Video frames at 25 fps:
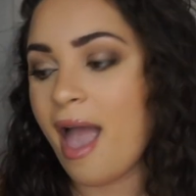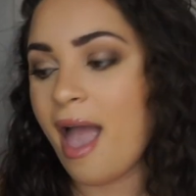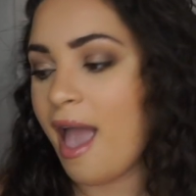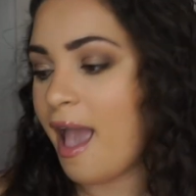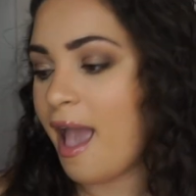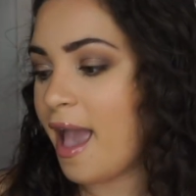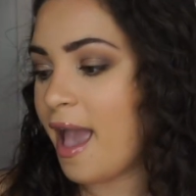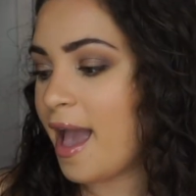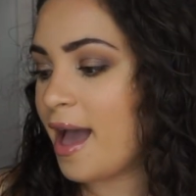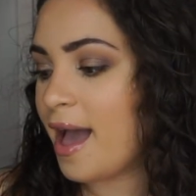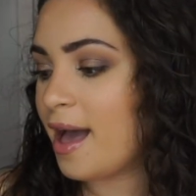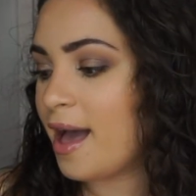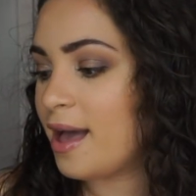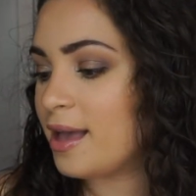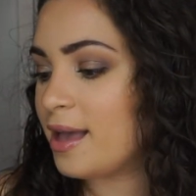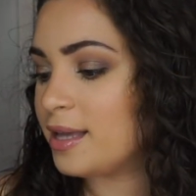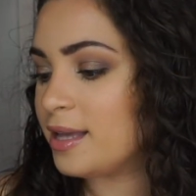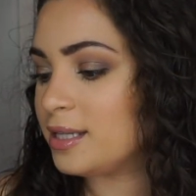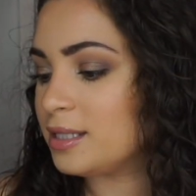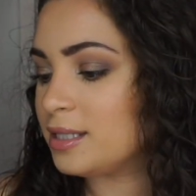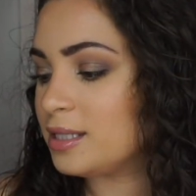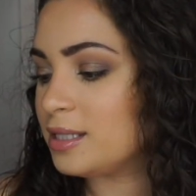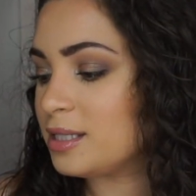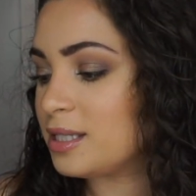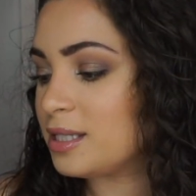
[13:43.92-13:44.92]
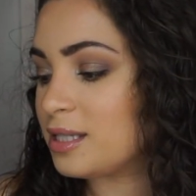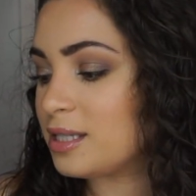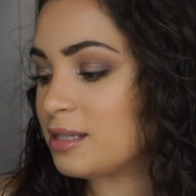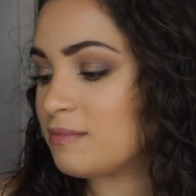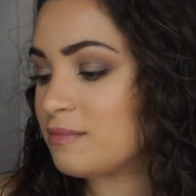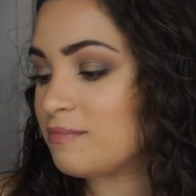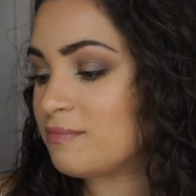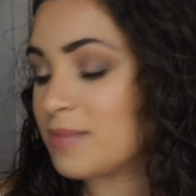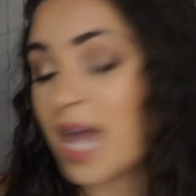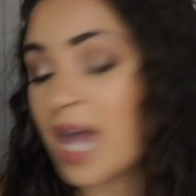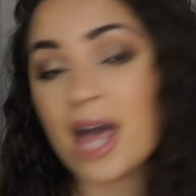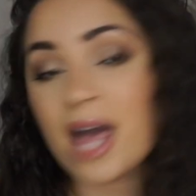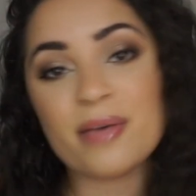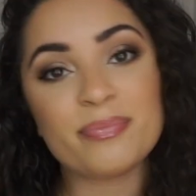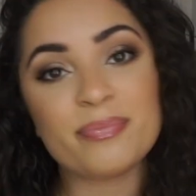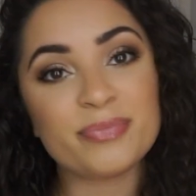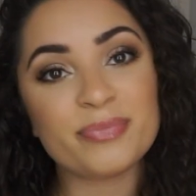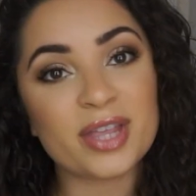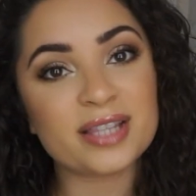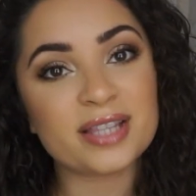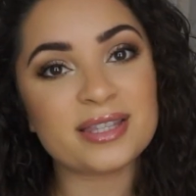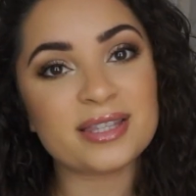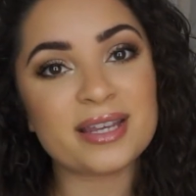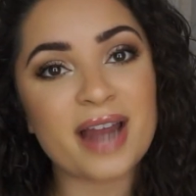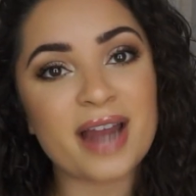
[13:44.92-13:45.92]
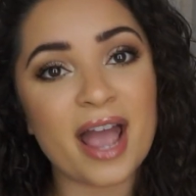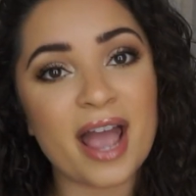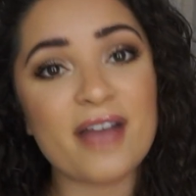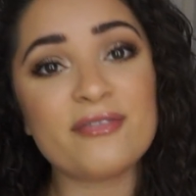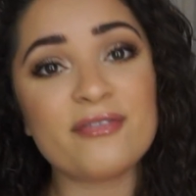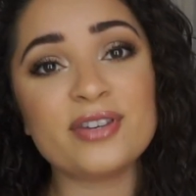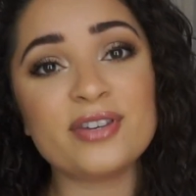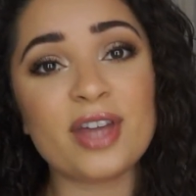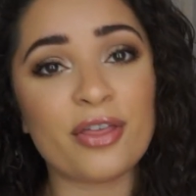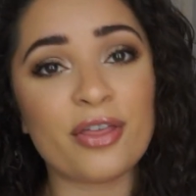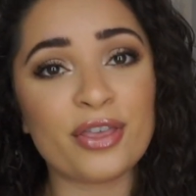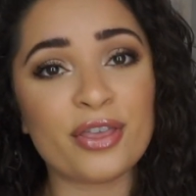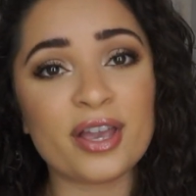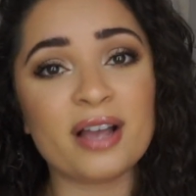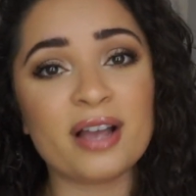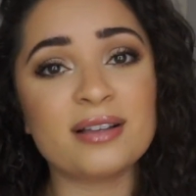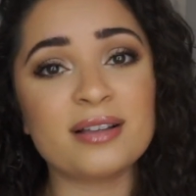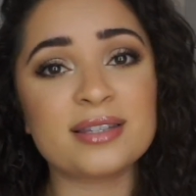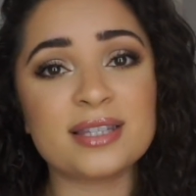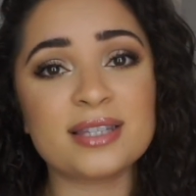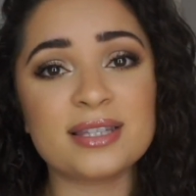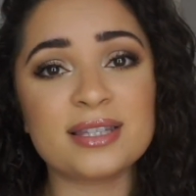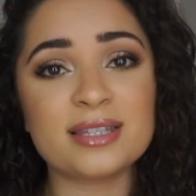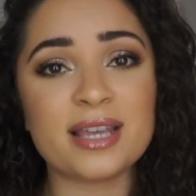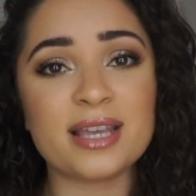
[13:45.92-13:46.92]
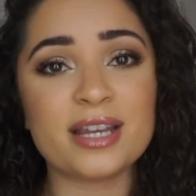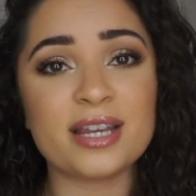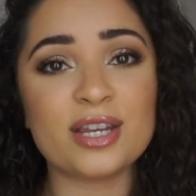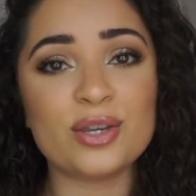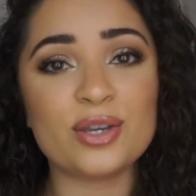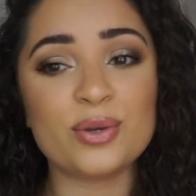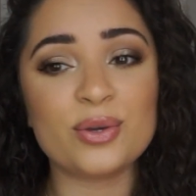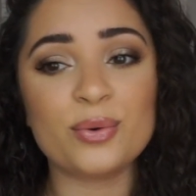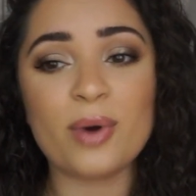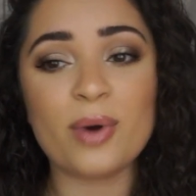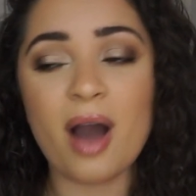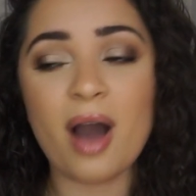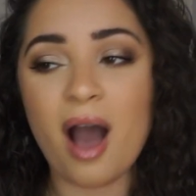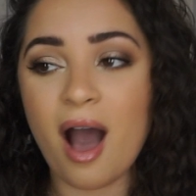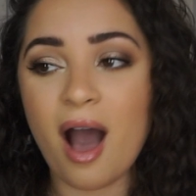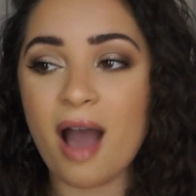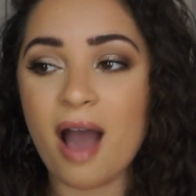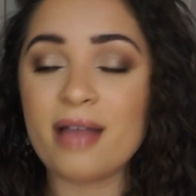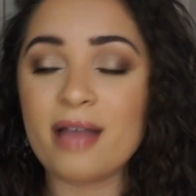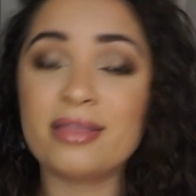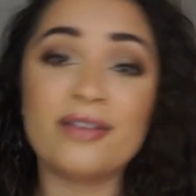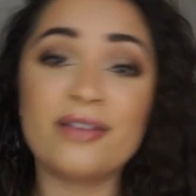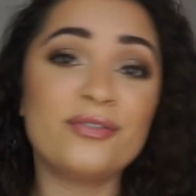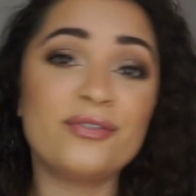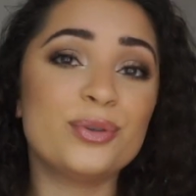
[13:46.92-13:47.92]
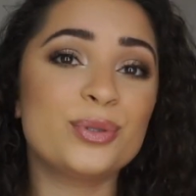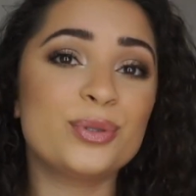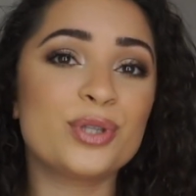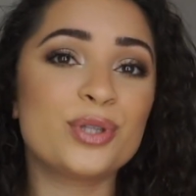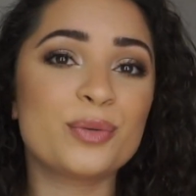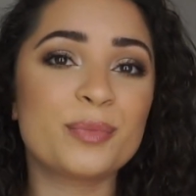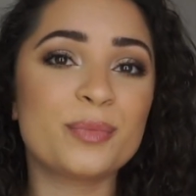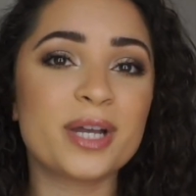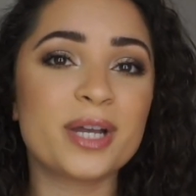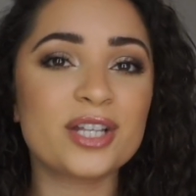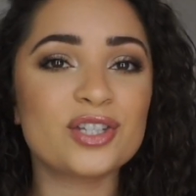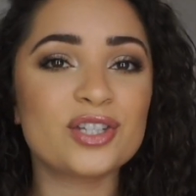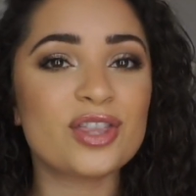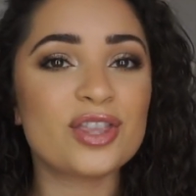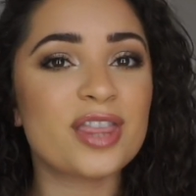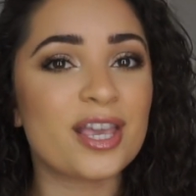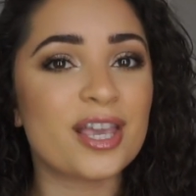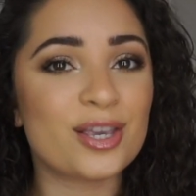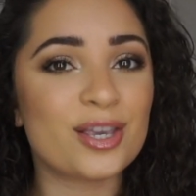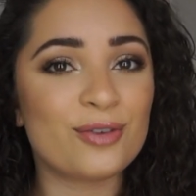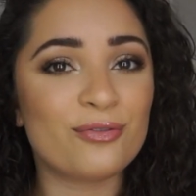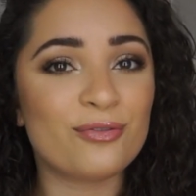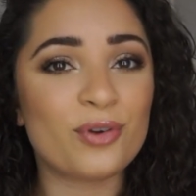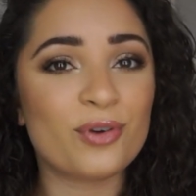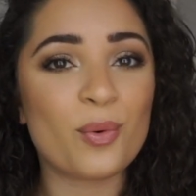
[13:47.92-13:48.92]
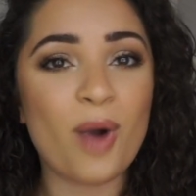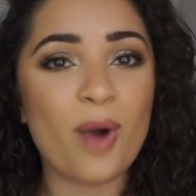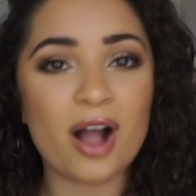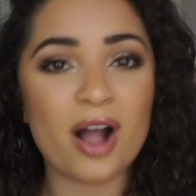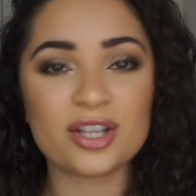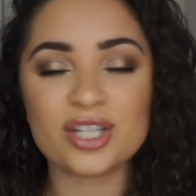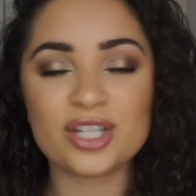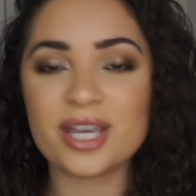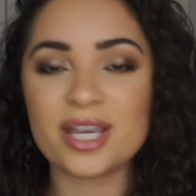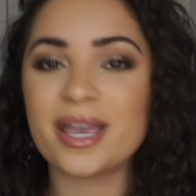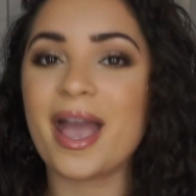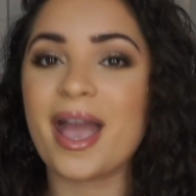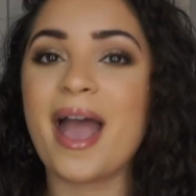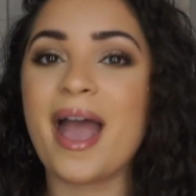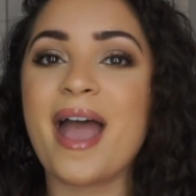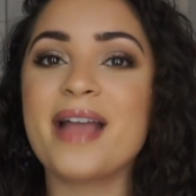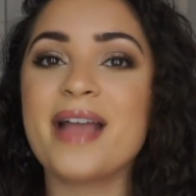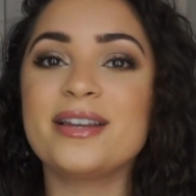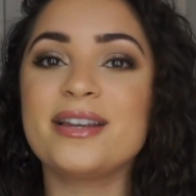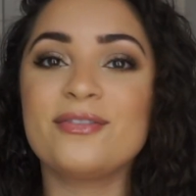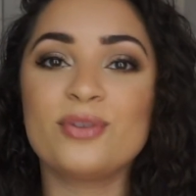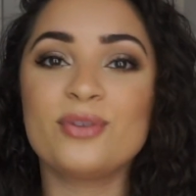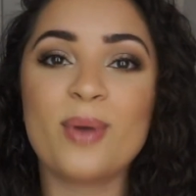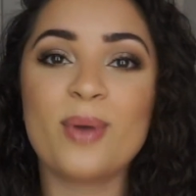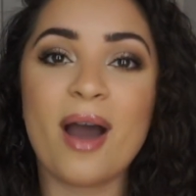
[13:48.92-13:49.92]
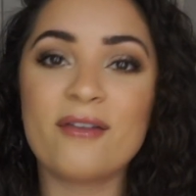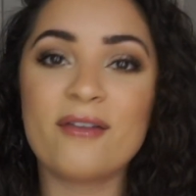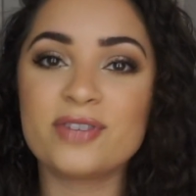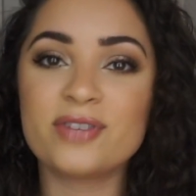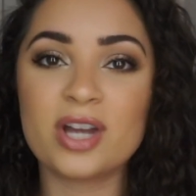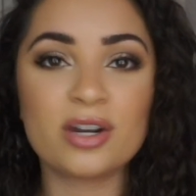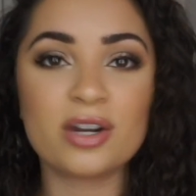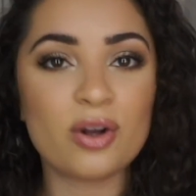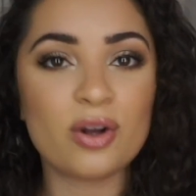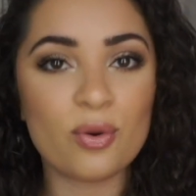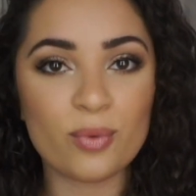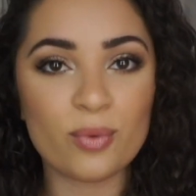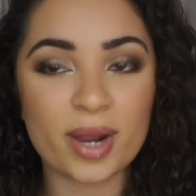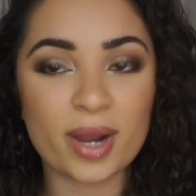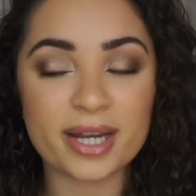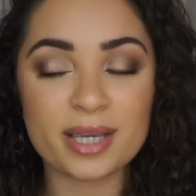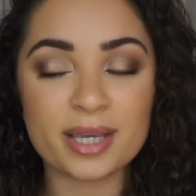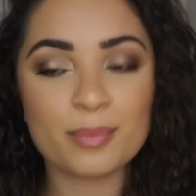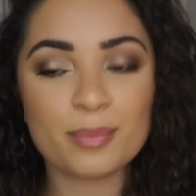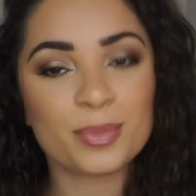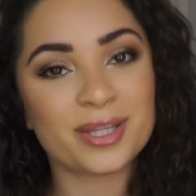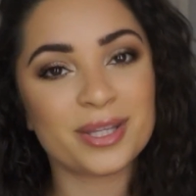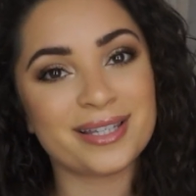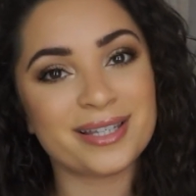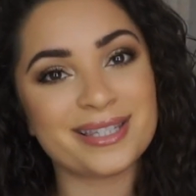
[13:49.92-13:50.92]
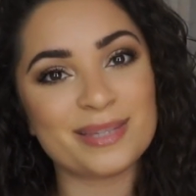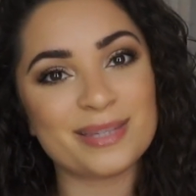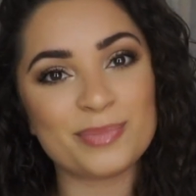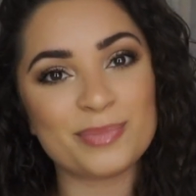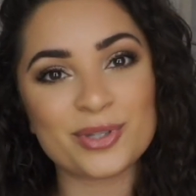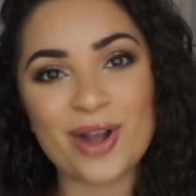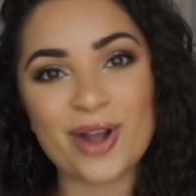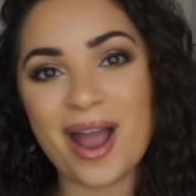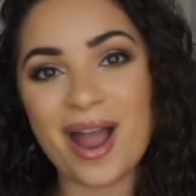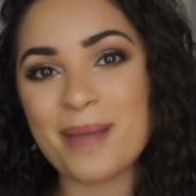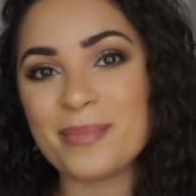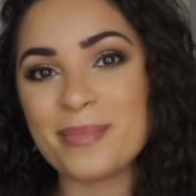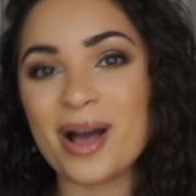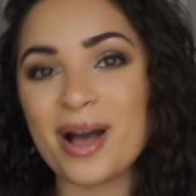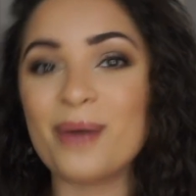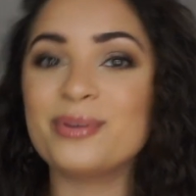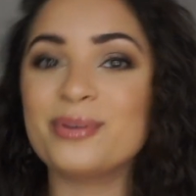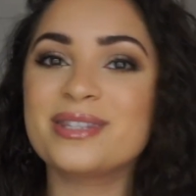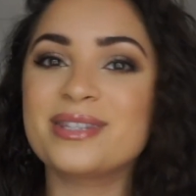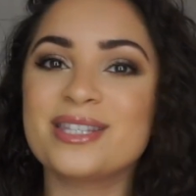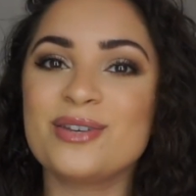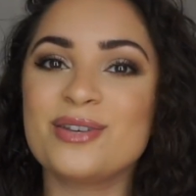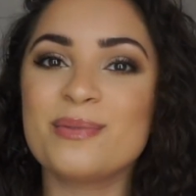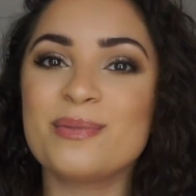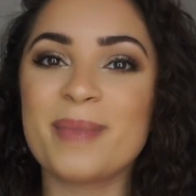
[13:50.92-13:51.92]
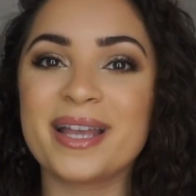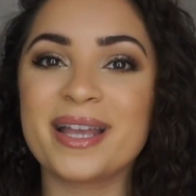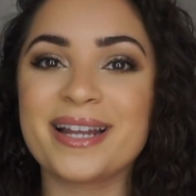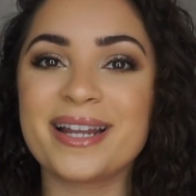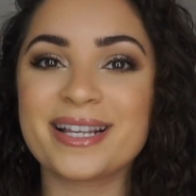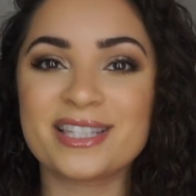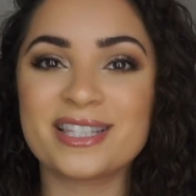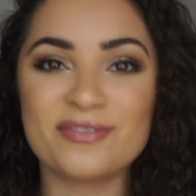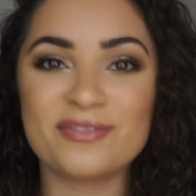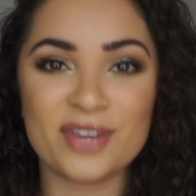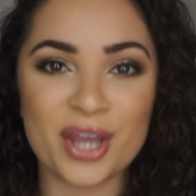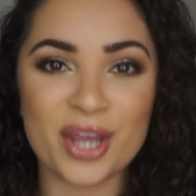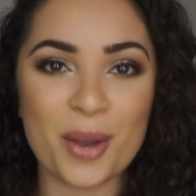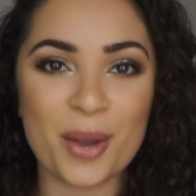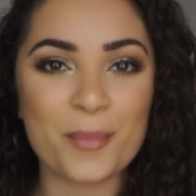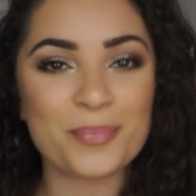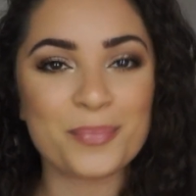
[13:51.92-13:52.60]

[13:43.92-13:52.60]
And yeah, that's it. I have nothing else to say to you. I love you so much. Thank you for watching. And if you have not already, please subscribe. I will see you in my next video.